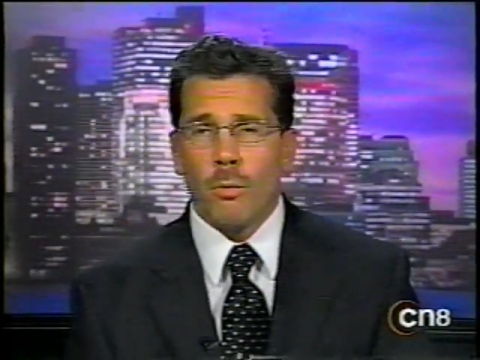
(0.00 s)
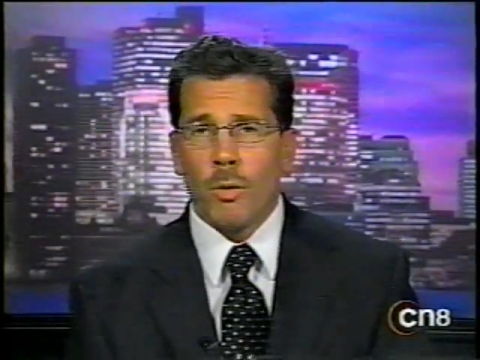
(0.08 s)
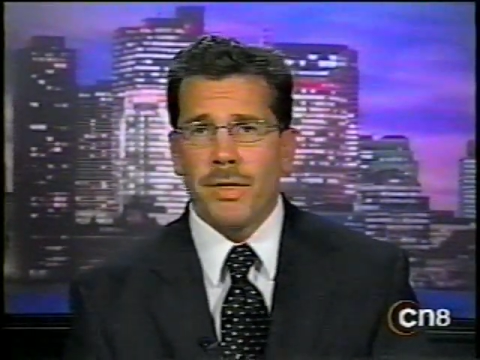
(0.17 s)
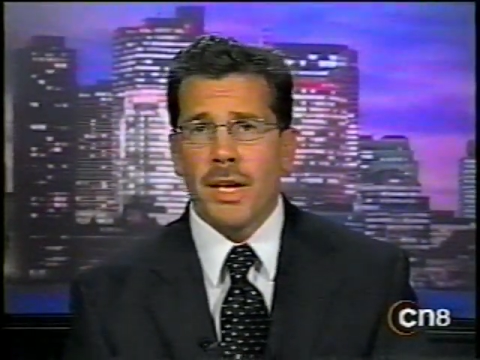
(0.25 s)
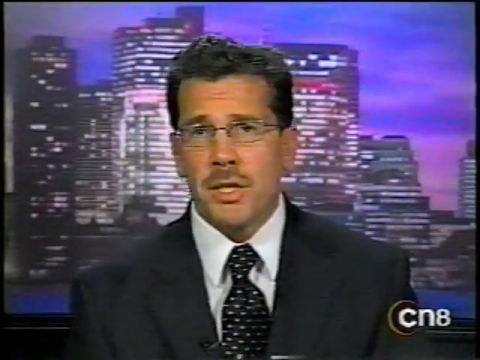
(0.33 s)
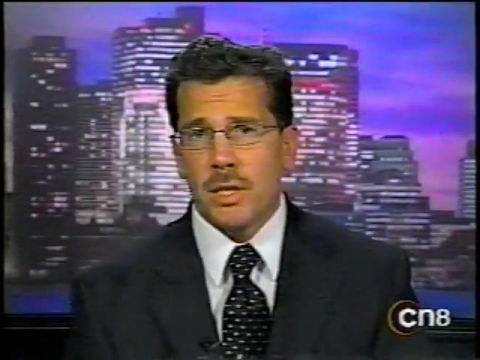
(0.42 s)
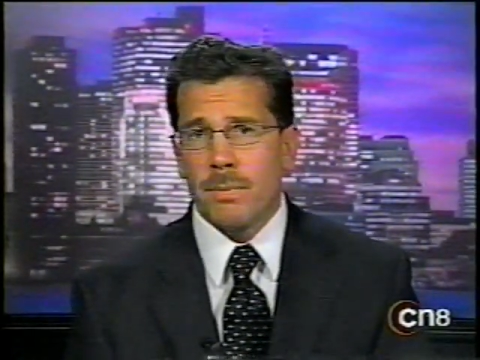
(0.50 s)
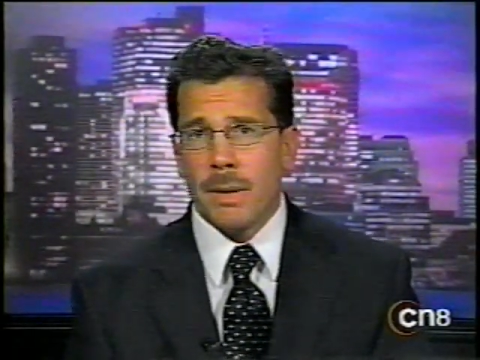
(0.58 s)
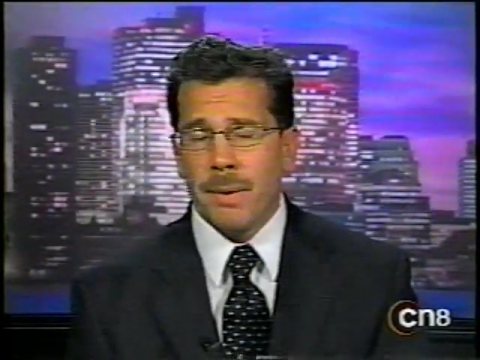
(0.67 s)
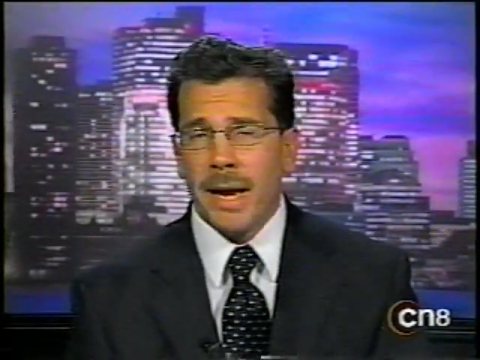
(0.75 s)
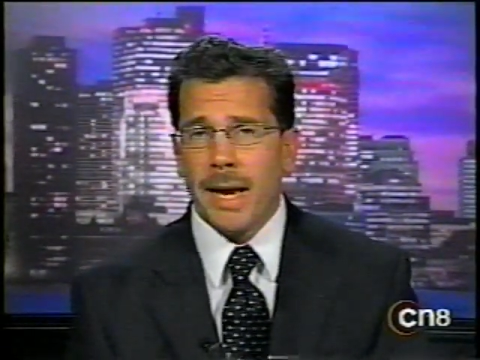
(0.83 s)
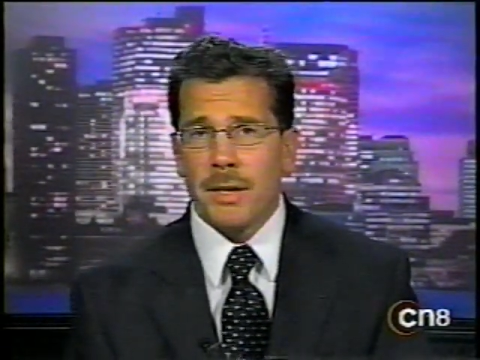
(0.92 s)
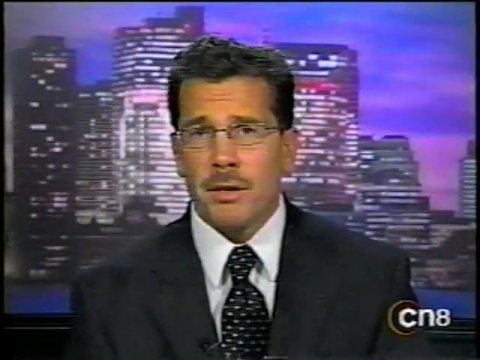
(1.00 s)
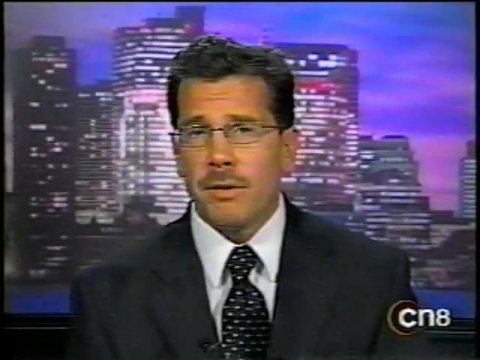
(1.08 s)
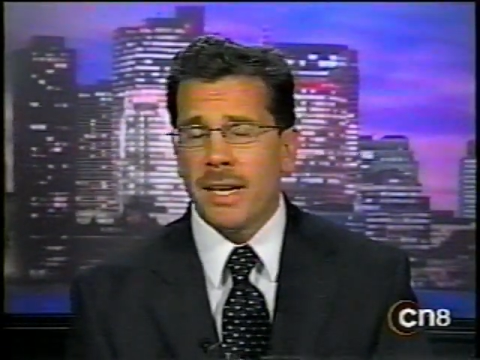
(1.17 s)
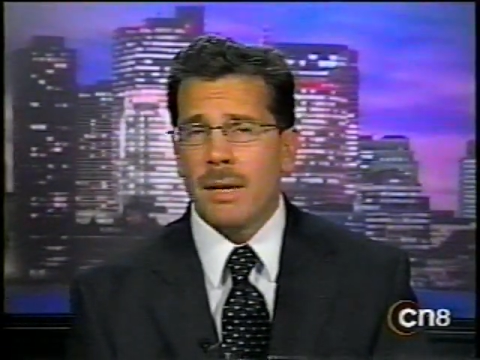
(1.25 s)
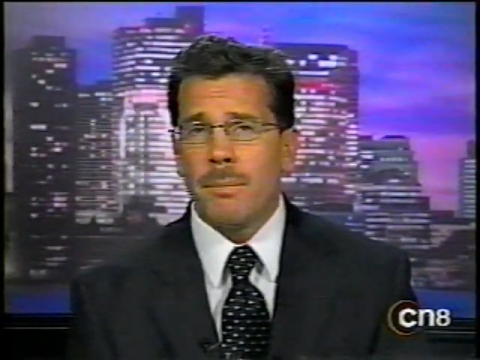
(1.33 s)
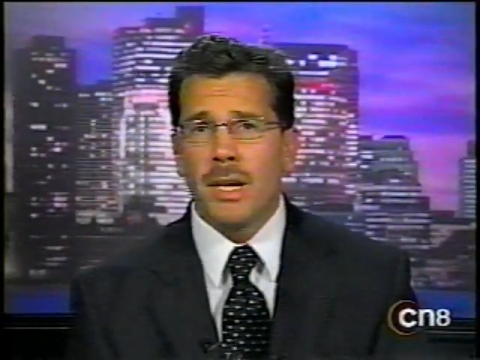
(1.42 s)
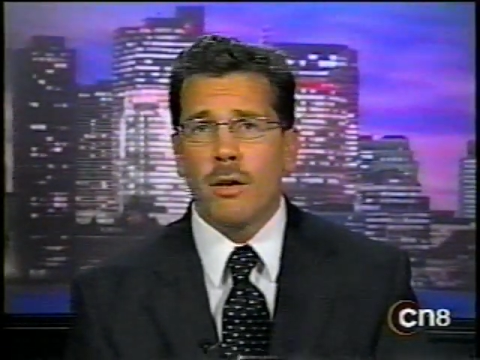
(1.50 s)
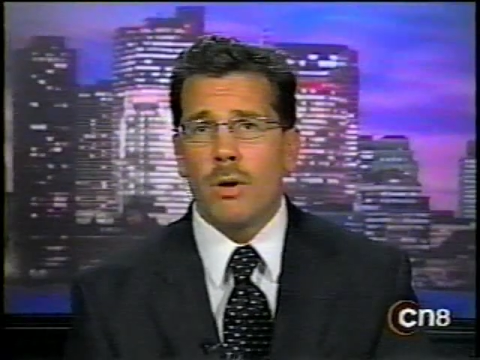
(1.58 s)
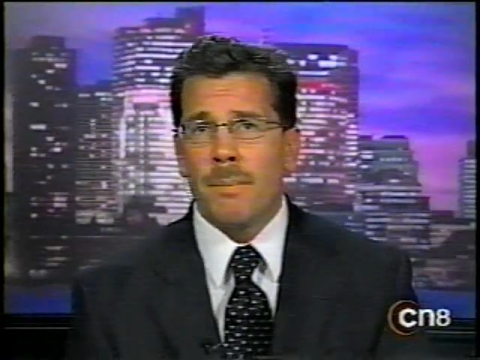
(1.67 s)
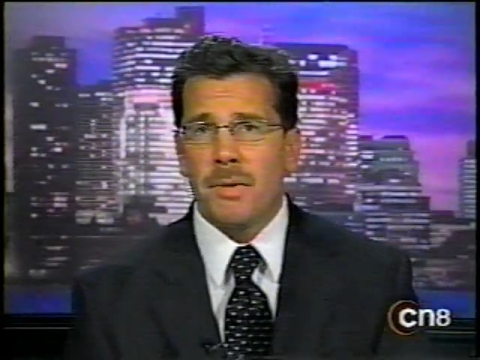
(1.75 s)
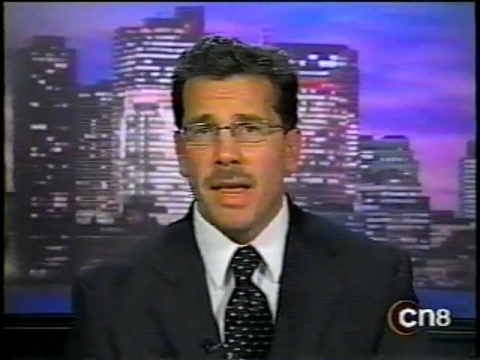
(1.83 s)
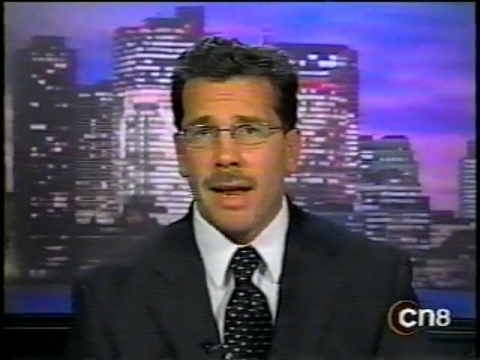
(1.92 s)
what they should be paid. You need to be
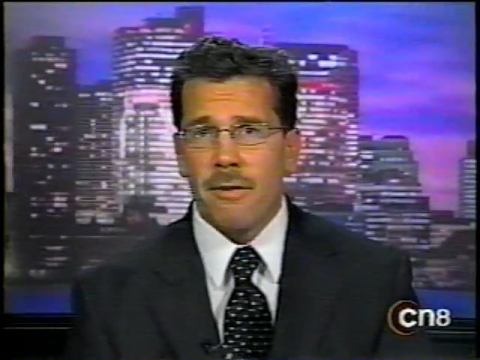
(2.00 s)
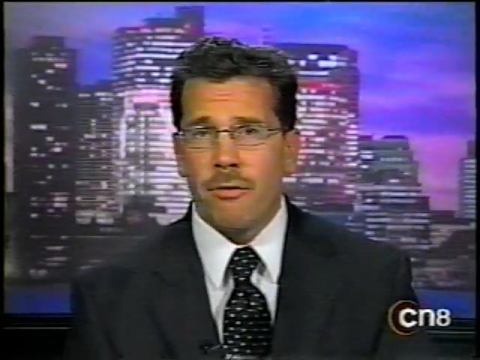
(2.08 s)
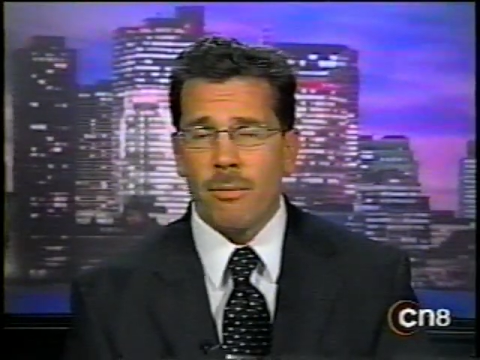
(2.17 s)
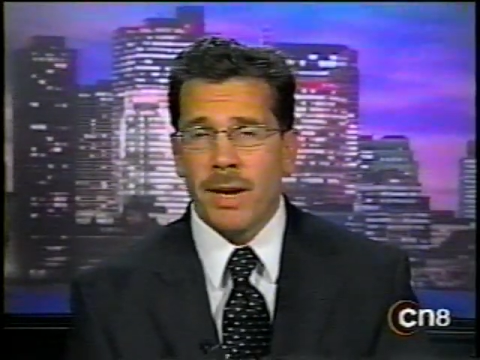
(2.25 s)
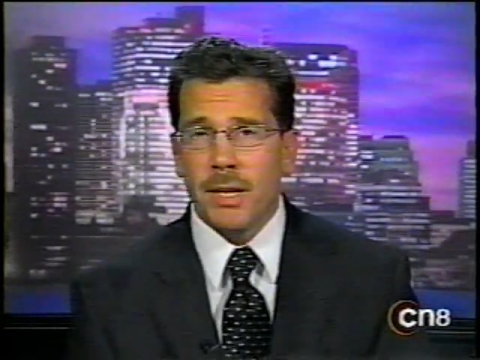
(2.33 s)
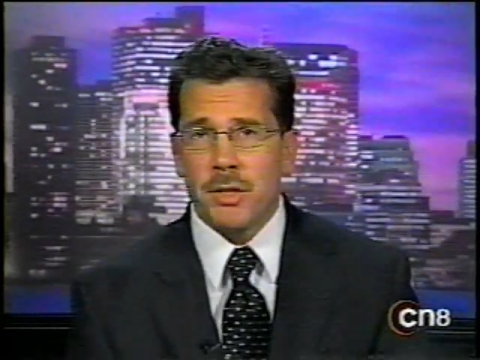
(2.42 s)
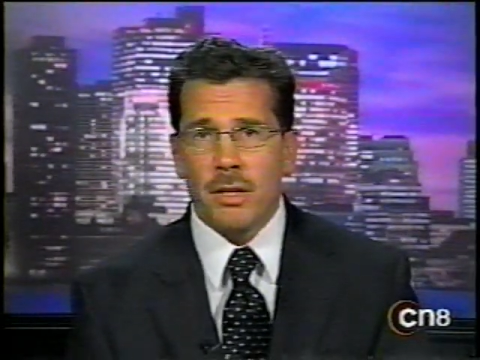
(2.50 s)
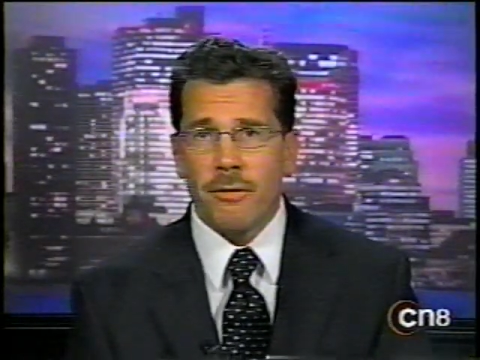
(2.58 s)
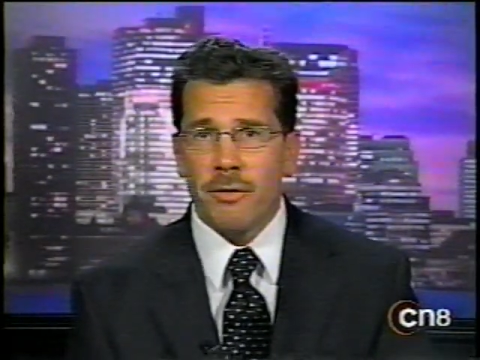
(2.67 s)
equipped with that information.